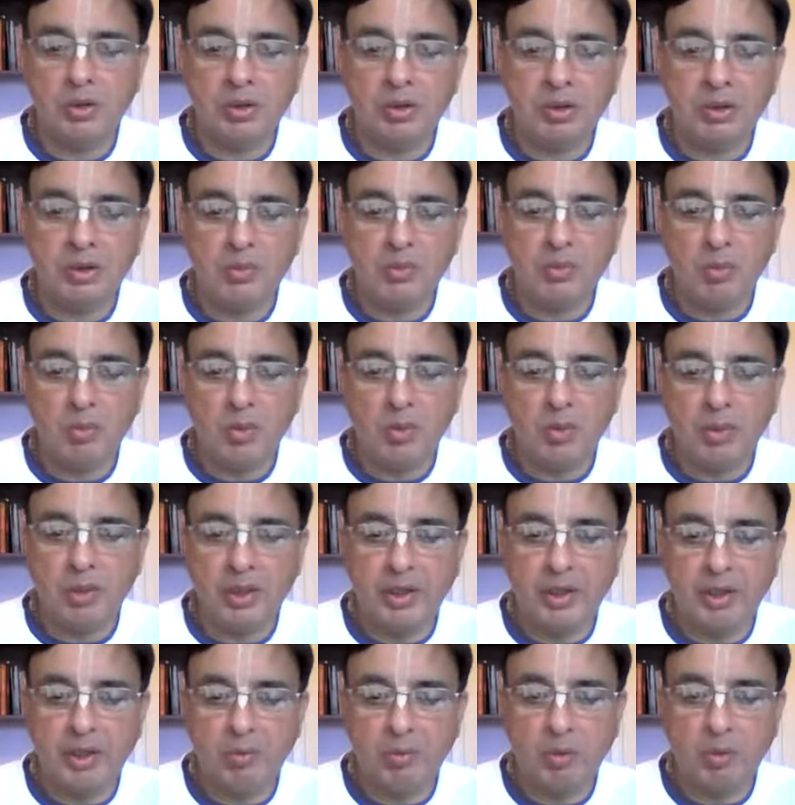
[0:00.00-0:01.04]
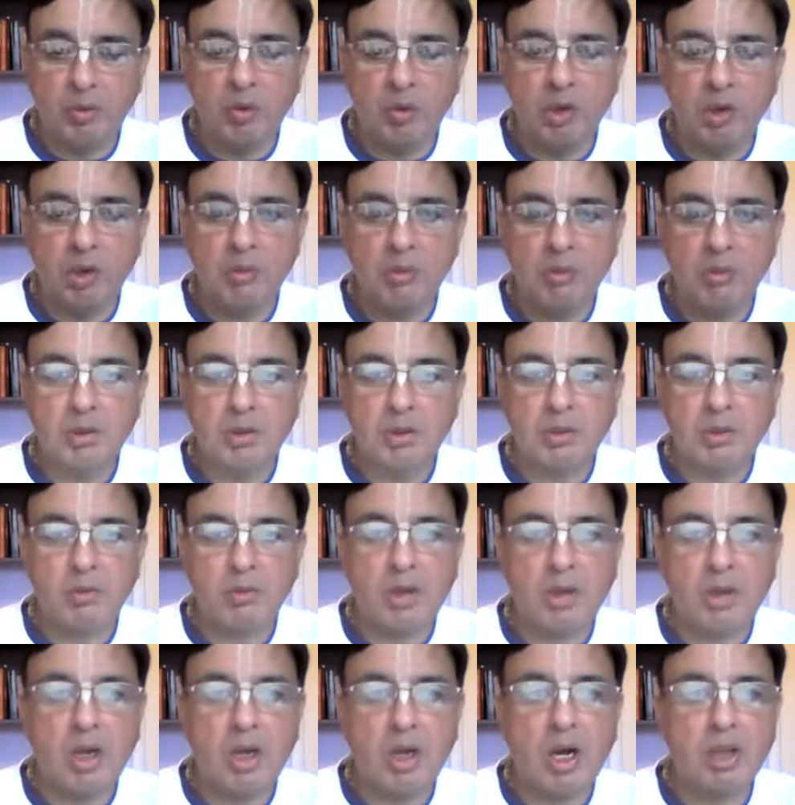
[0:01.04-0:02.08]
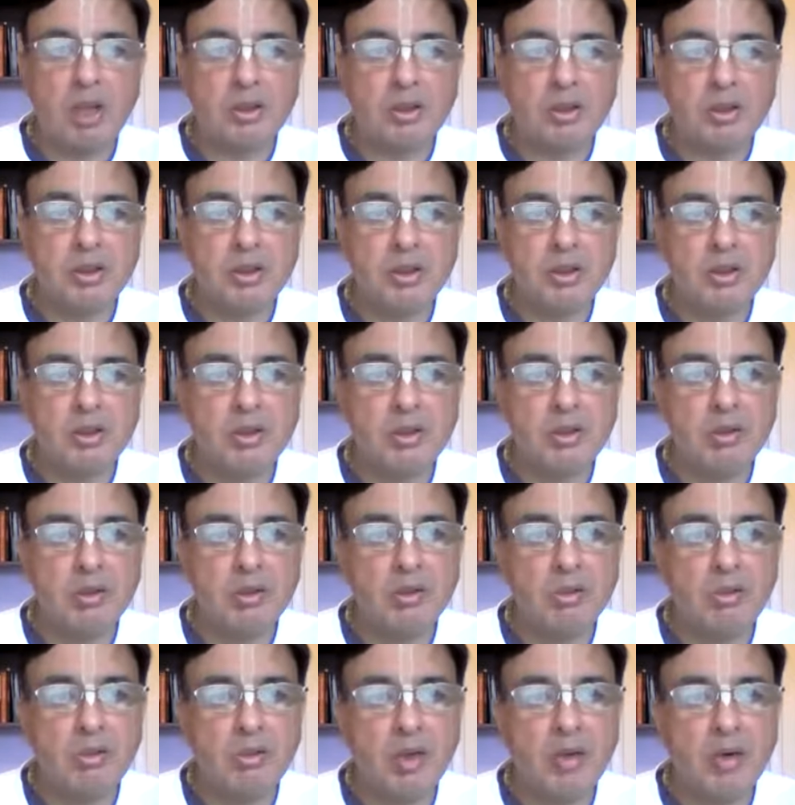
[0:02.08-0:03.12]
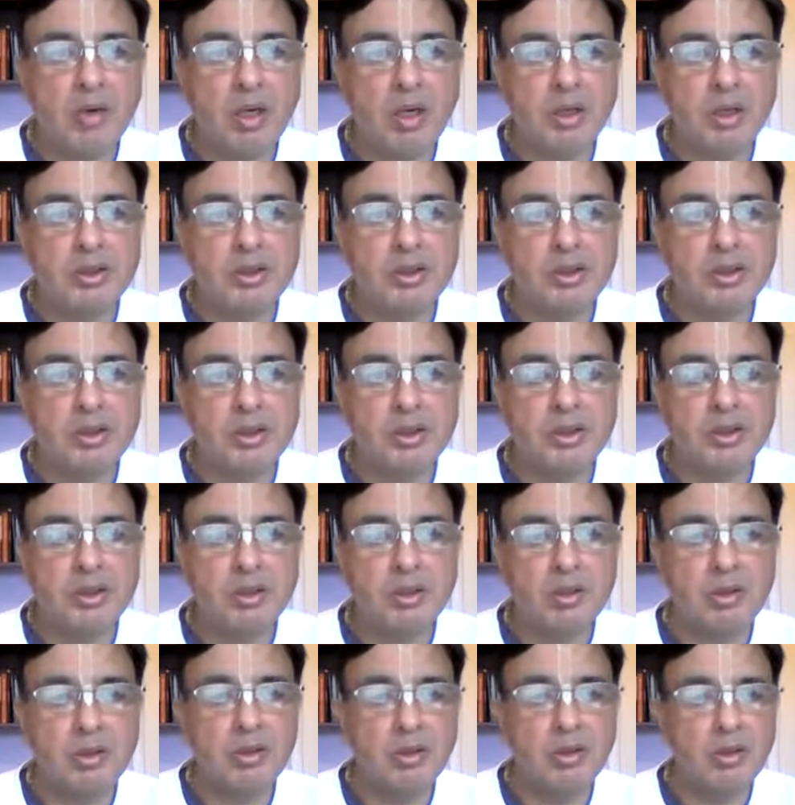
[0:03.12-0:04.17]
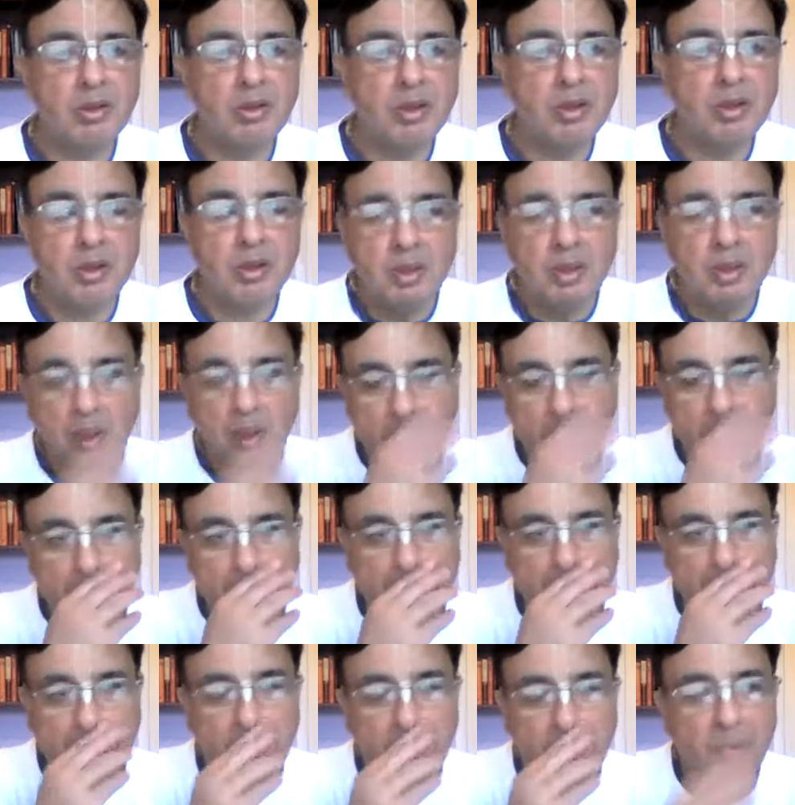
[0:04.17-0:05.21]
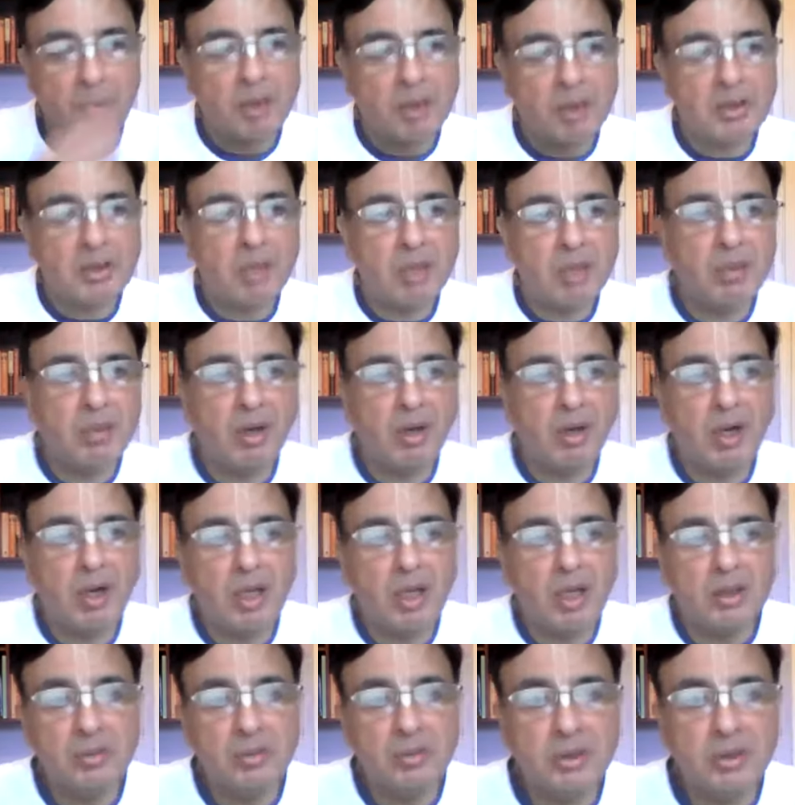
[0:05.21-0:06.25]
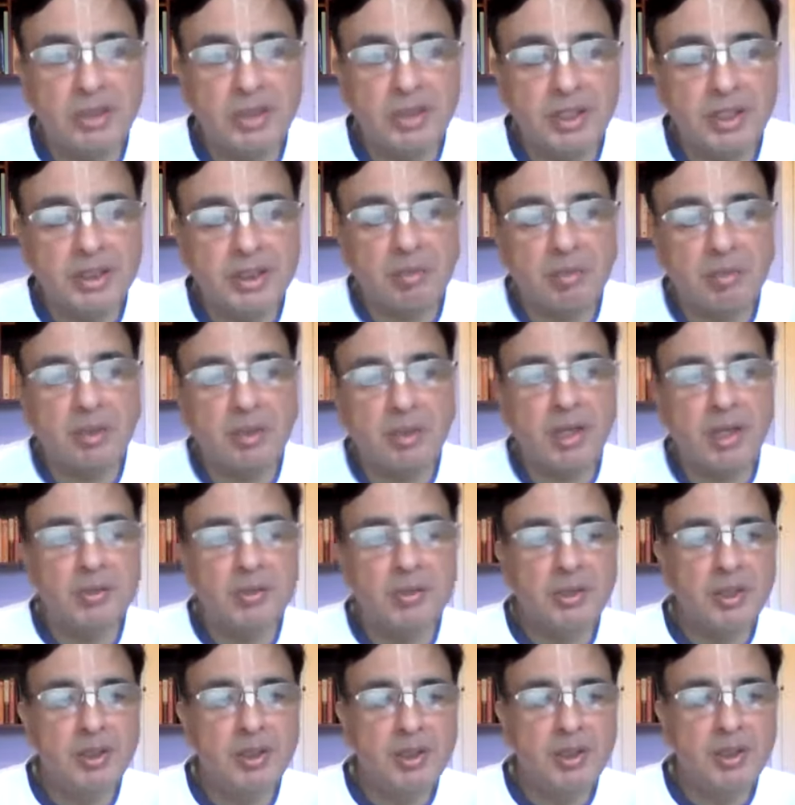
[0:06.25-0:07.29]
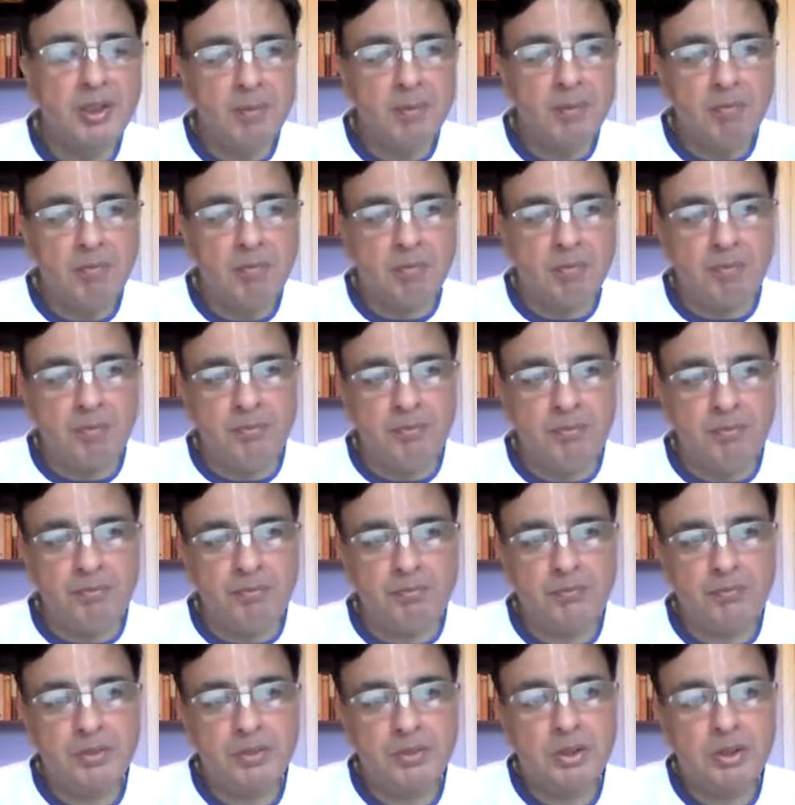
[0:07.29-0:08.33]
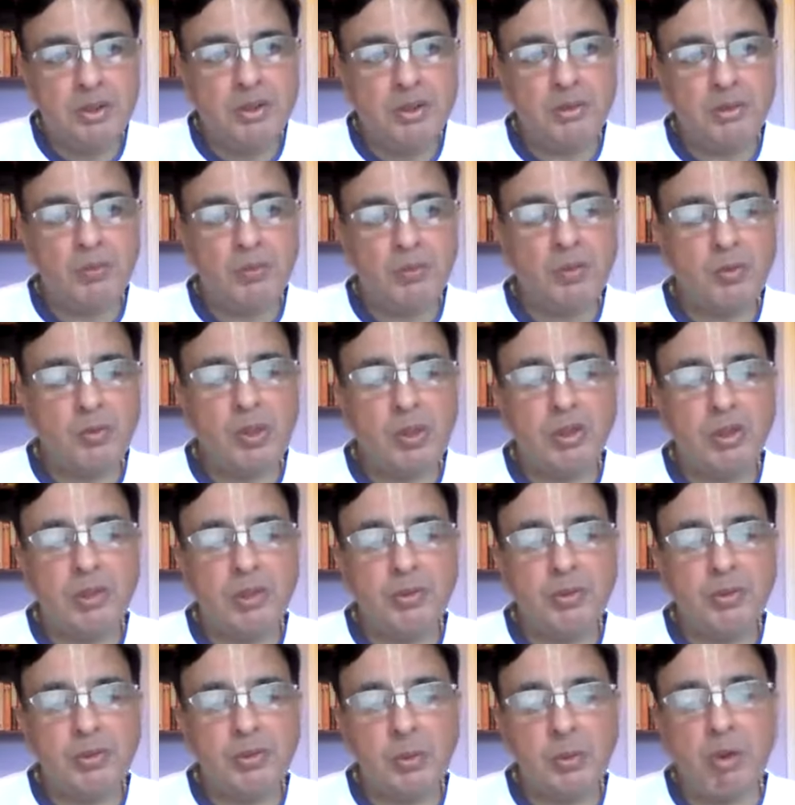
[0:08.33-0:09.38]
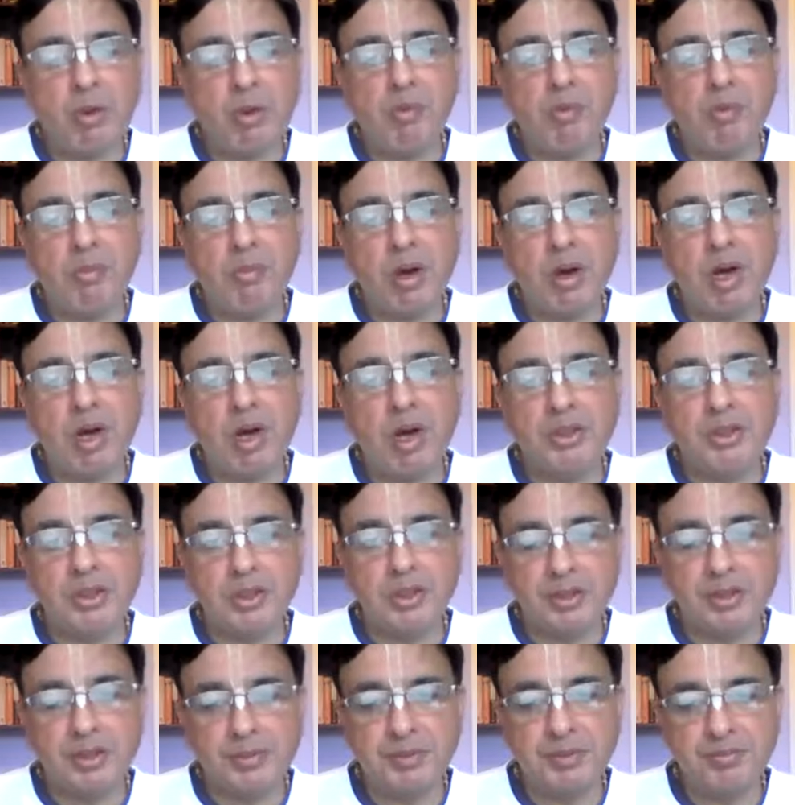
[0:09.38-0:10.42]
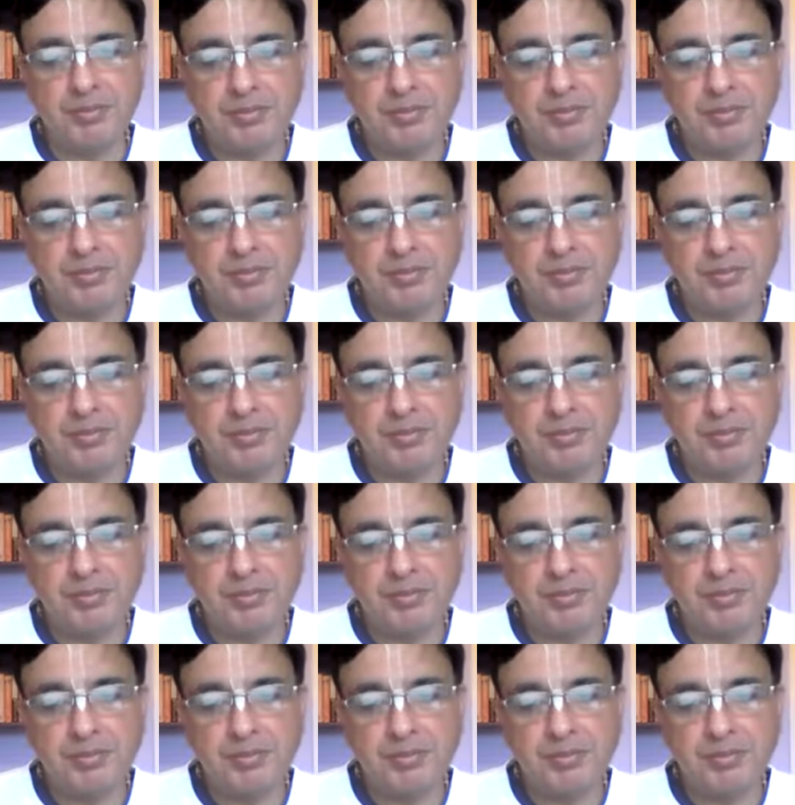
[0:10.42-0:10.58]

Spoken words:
this morning we're talking about Prahlada Maharaj, or Bhakta Prahlad, we say sometimes. He's one of the 12 Mahajans,